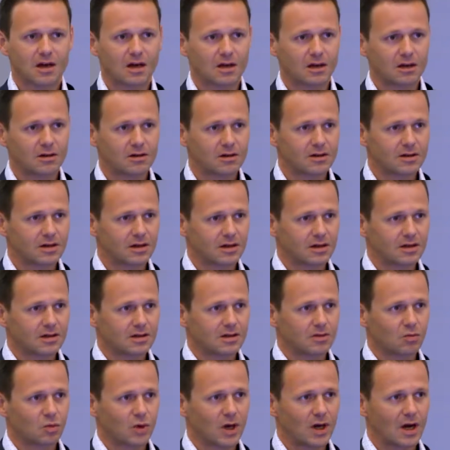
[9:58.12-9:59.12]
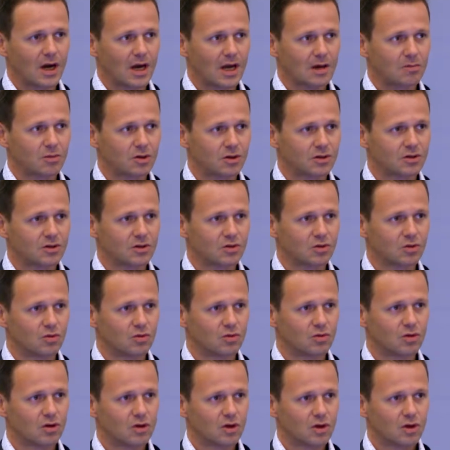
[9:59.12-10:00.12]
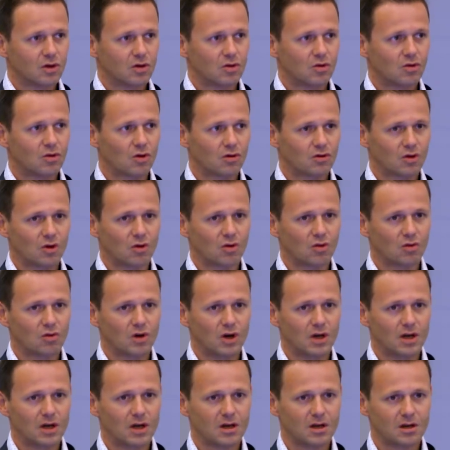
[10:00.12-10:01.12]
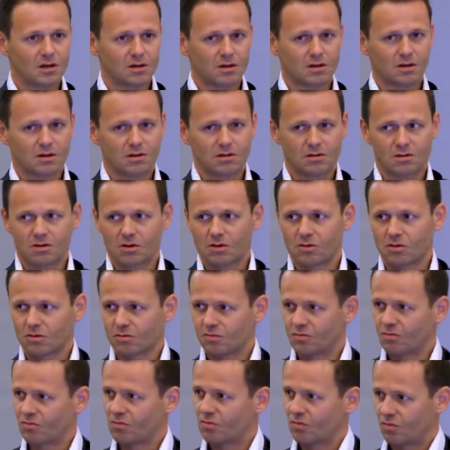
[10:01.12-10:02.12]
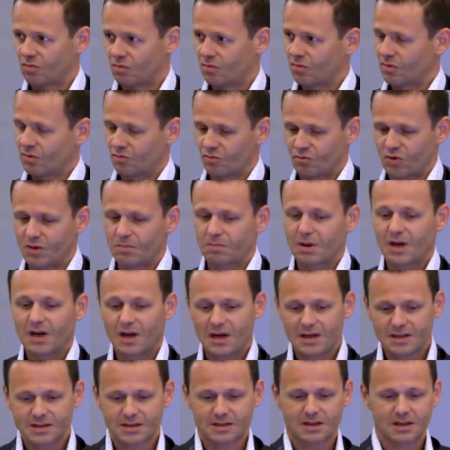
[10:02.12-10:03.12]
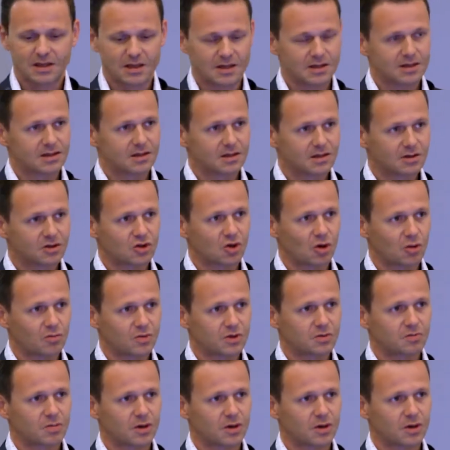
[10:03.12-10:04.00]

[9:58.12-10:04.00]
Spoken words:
analytics, we are able to not only, replace these shops,